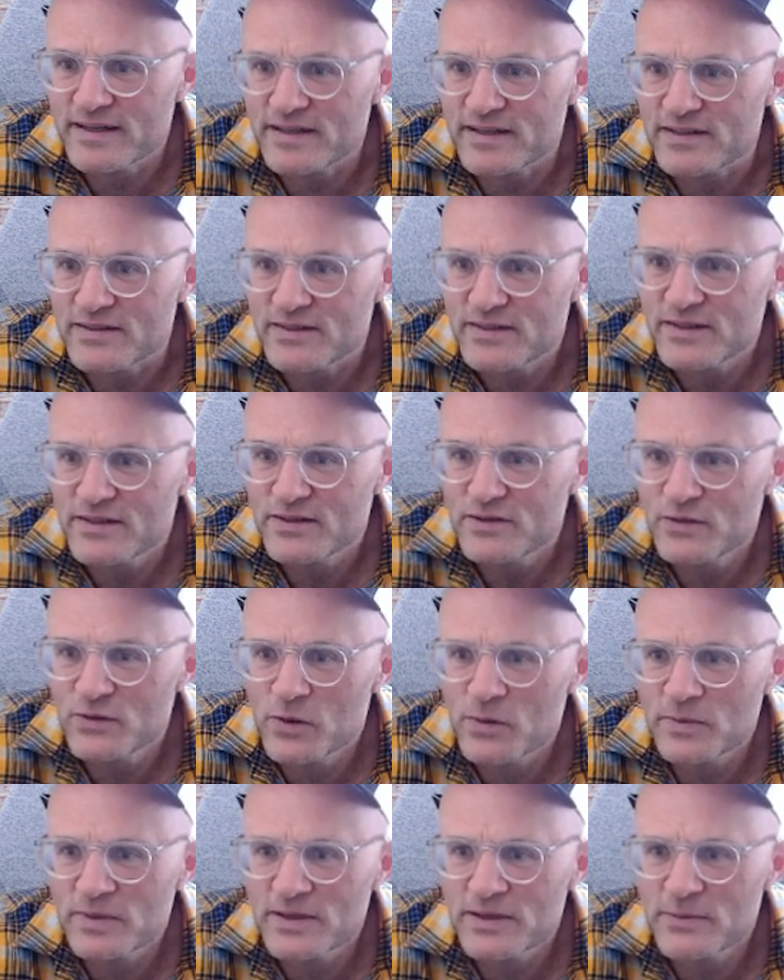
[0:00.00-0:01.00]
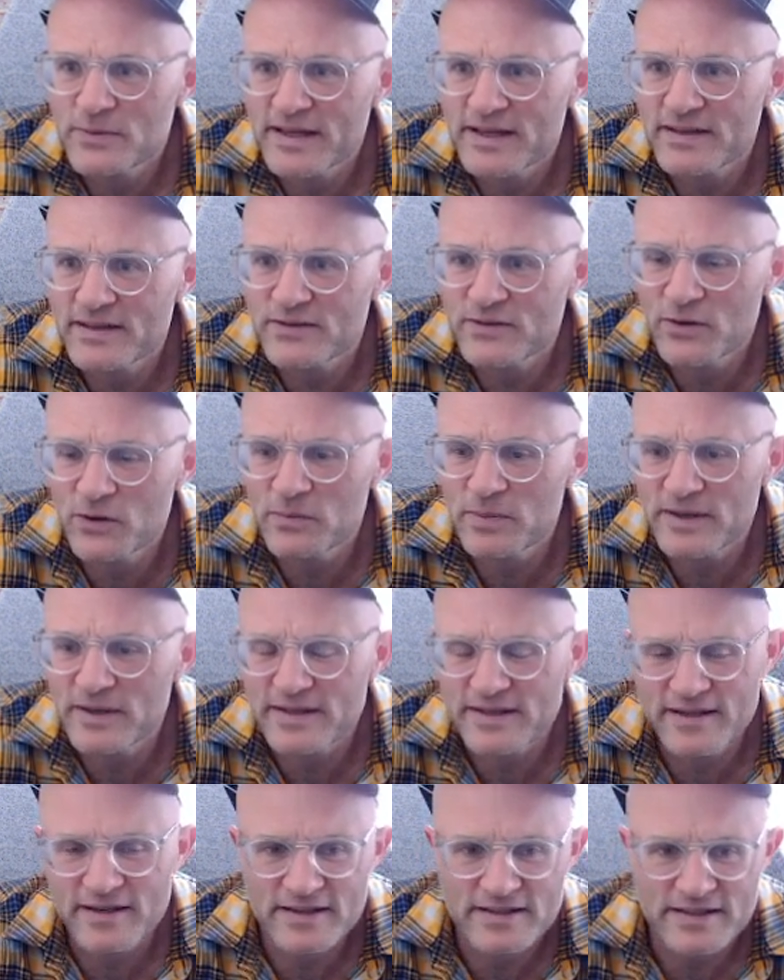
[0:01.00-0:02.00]
us. Normally we get
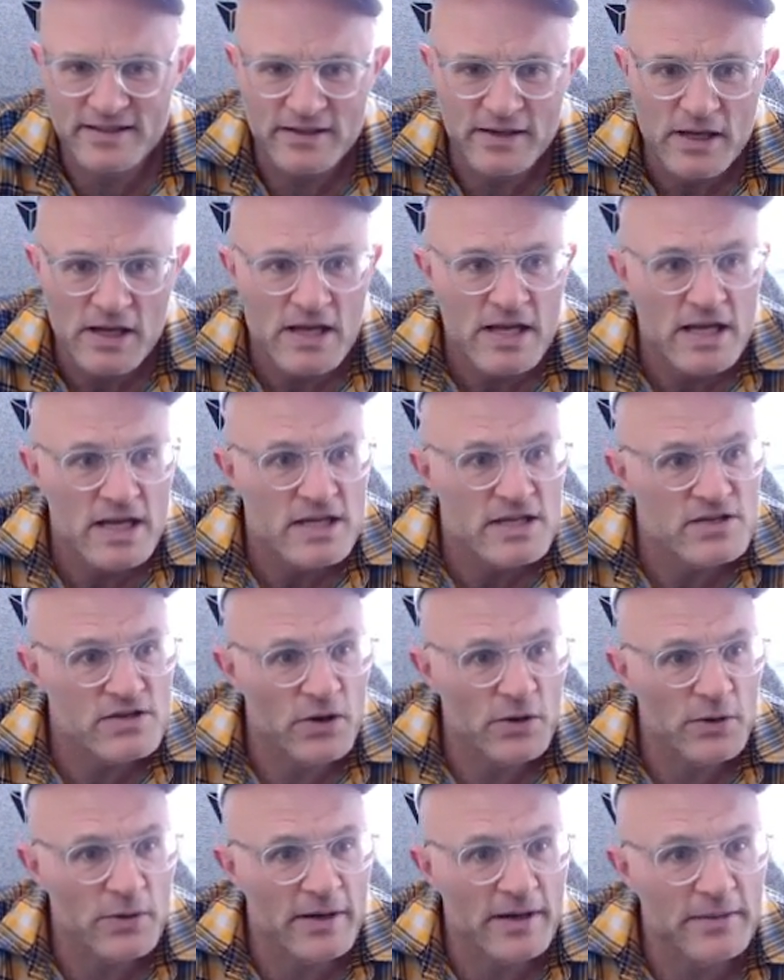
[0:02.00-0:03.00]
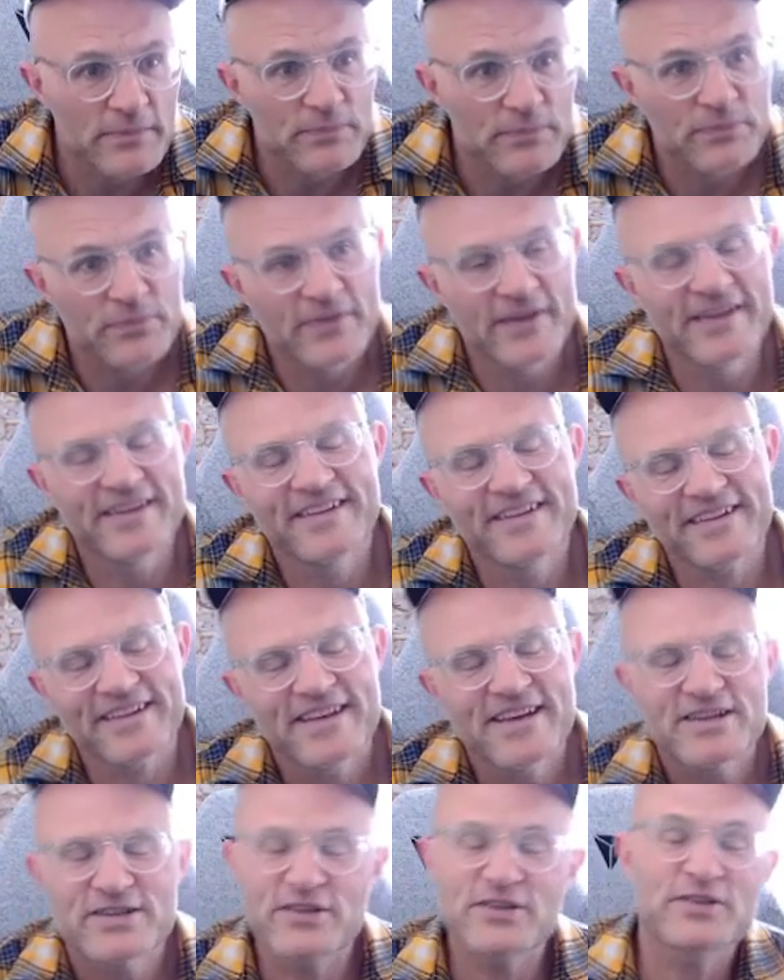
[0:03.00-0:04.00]
nobody on here. So
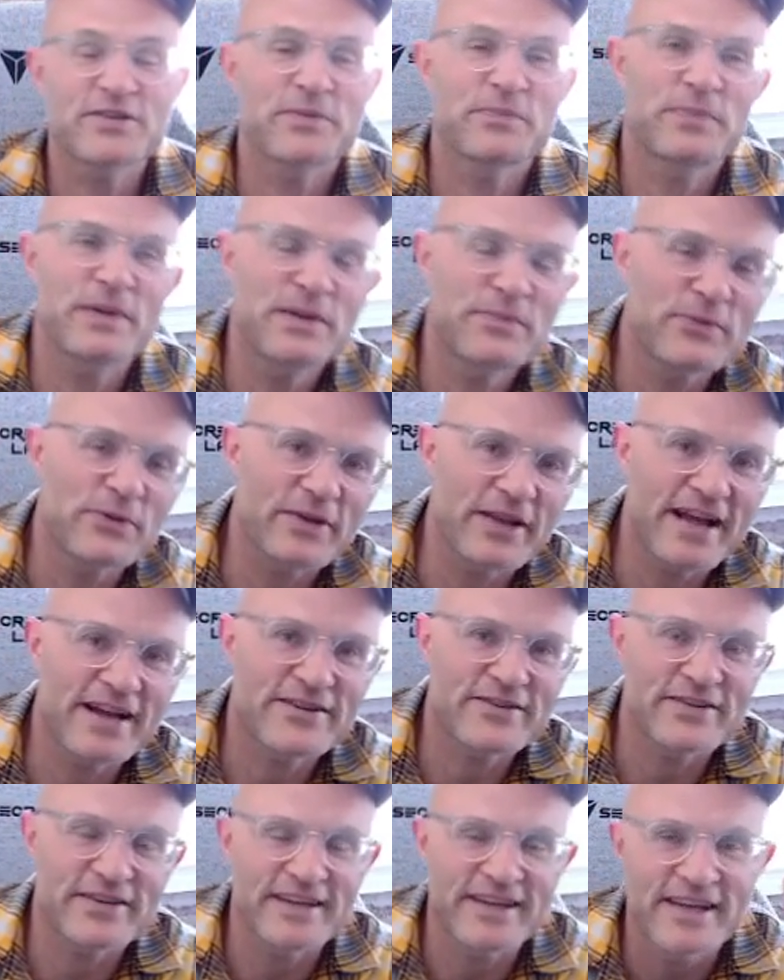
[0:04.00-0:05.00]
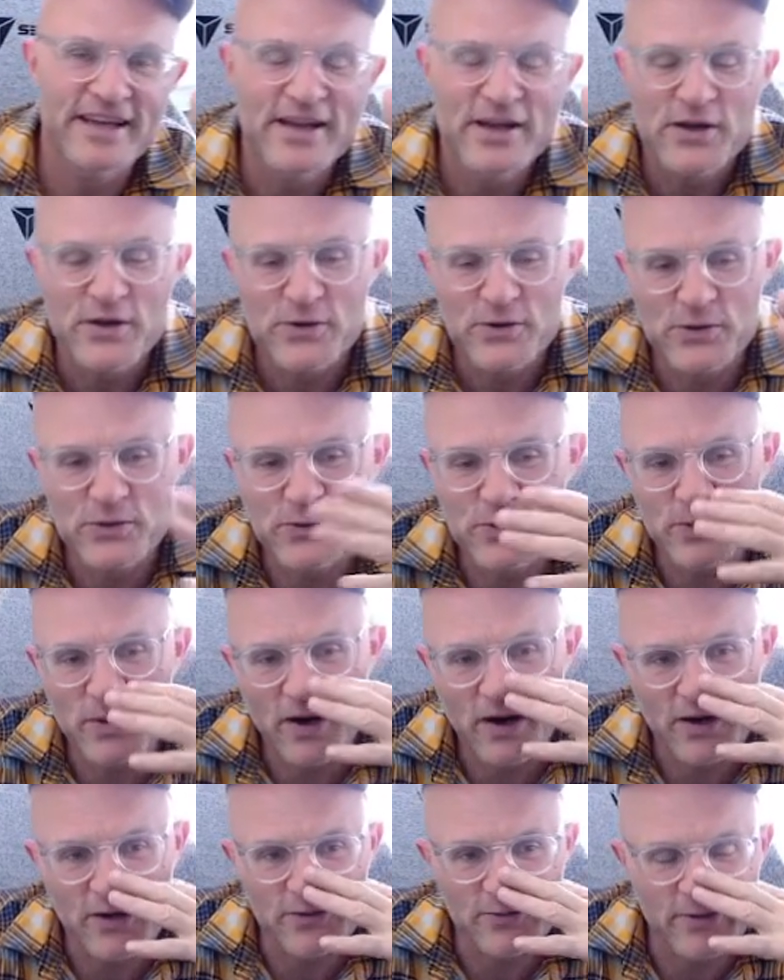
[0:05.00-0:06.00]
just the people actually who
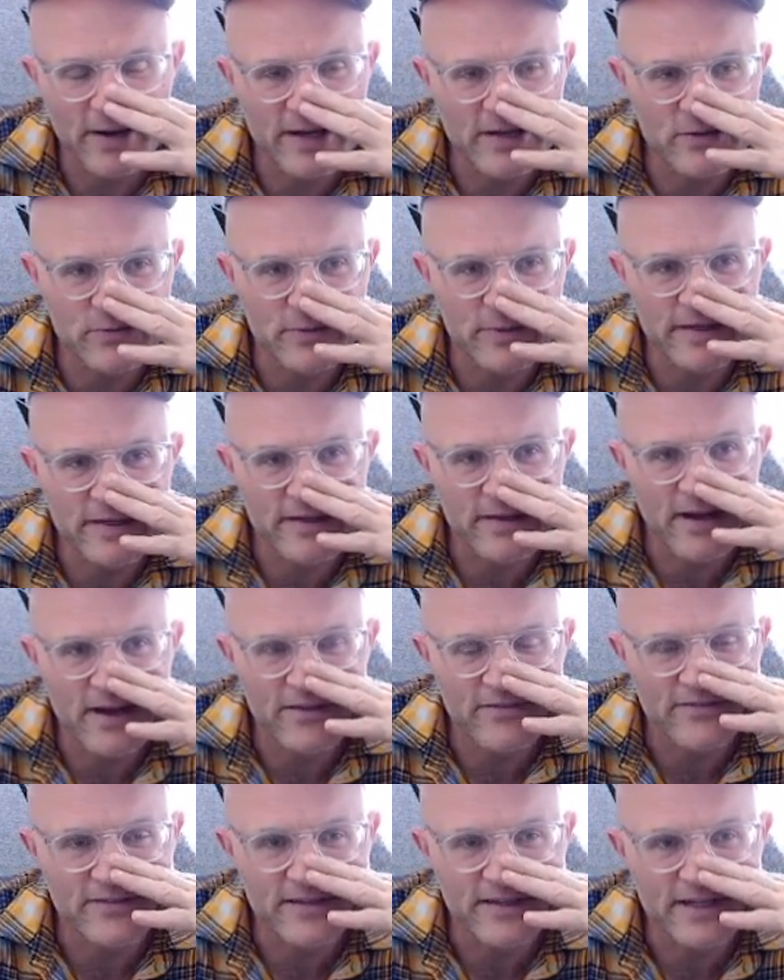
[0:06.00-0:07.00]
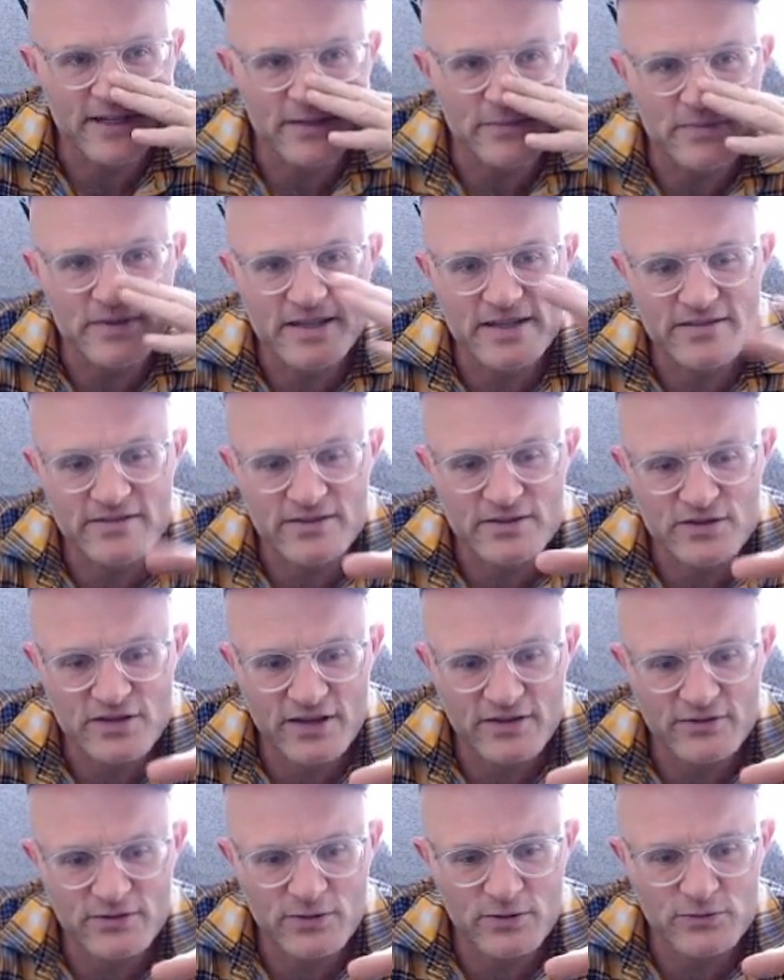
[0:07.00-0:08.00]
are graduating often come. This is the
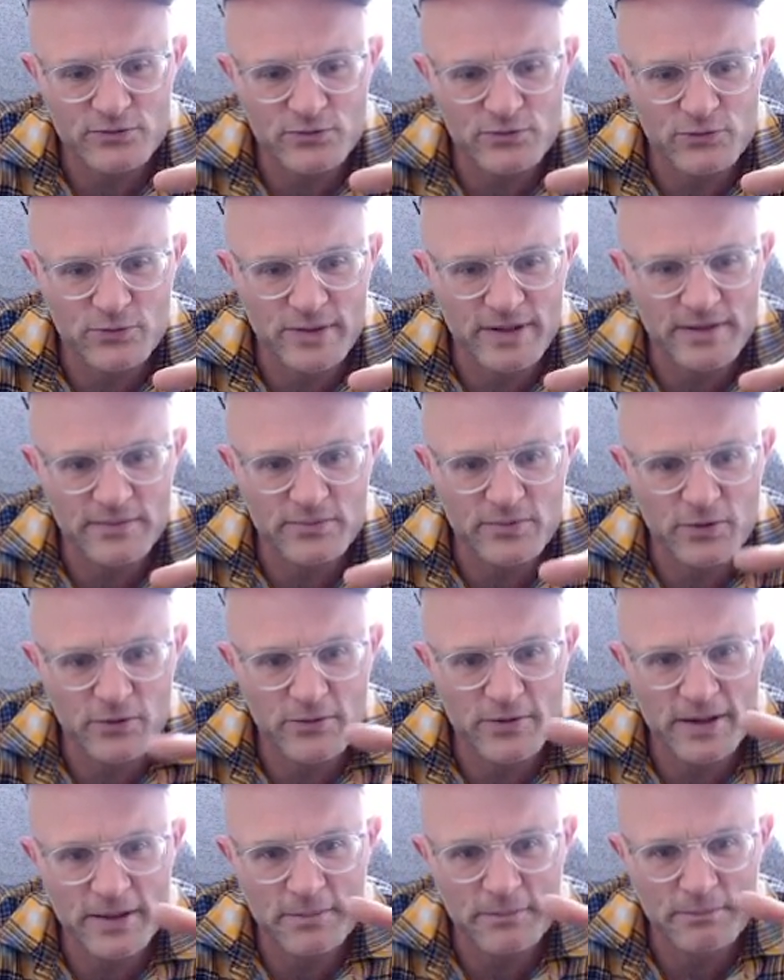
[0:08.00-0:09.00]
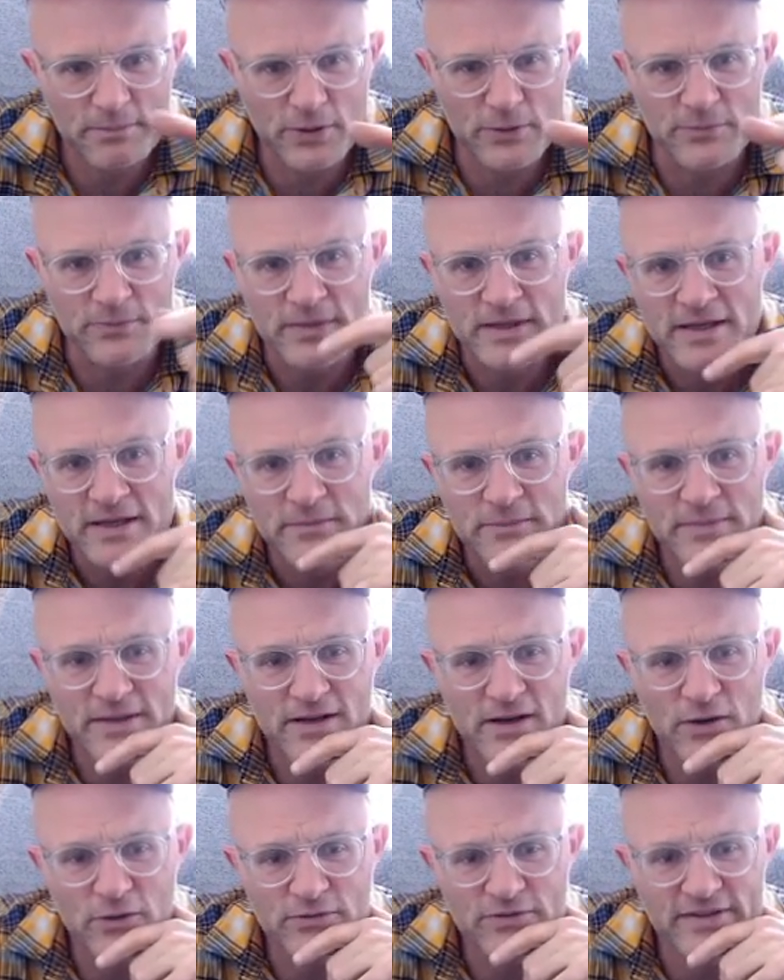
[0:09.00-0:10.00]
Chess Dojo training program. Boom. Me,
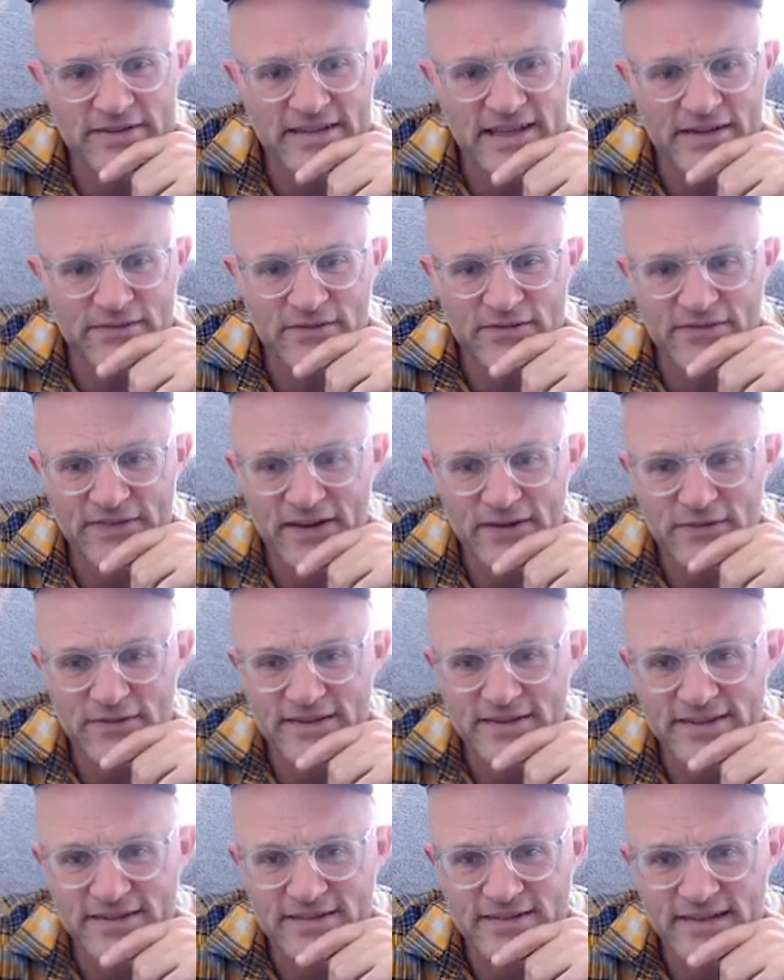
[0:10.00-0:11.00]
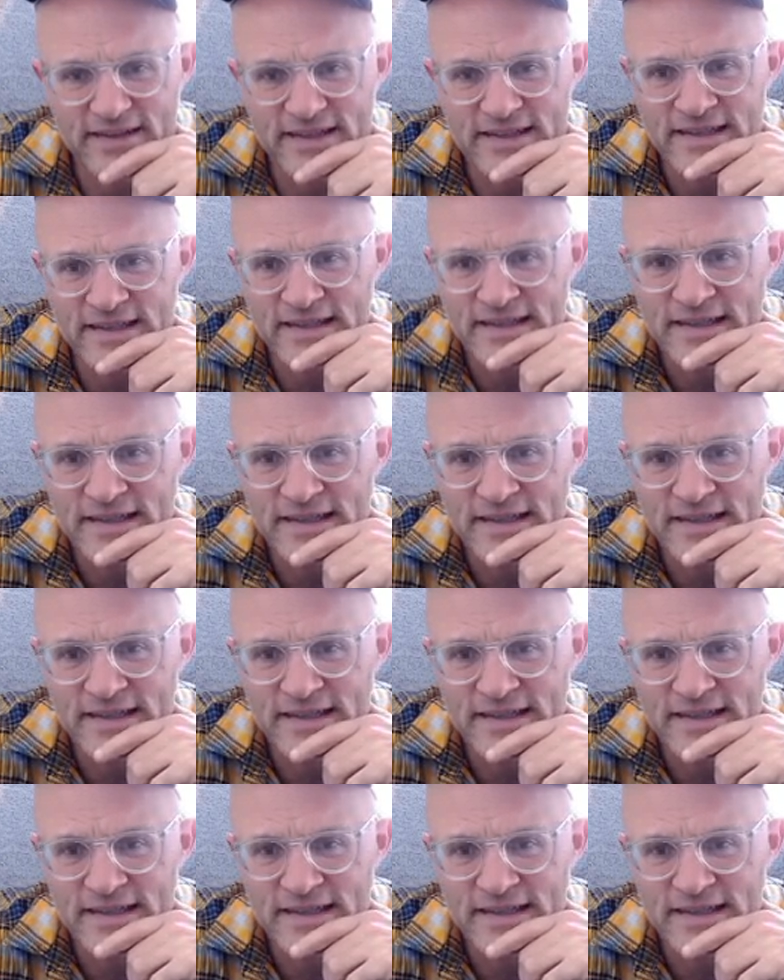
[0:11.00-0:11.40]
Kostya, and David founded this thing.